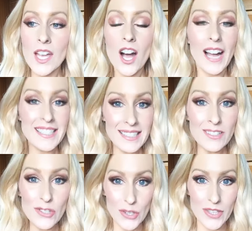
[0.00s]
I
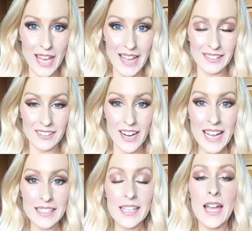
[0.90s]
didn't do that, all
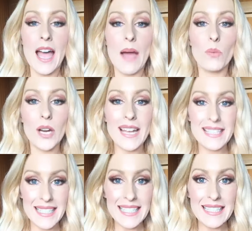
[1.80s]
right? And what I
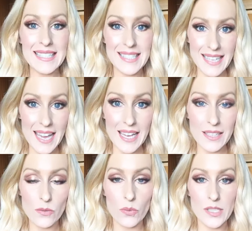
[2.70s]
did
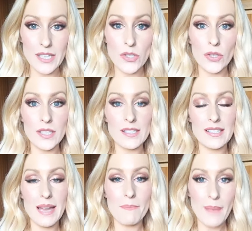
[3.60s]
instead was I took a
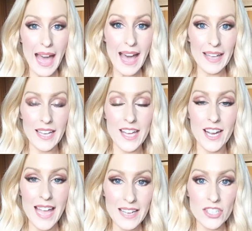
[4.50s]
step back and
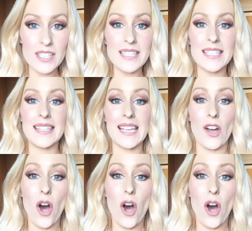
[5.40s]
I actually did the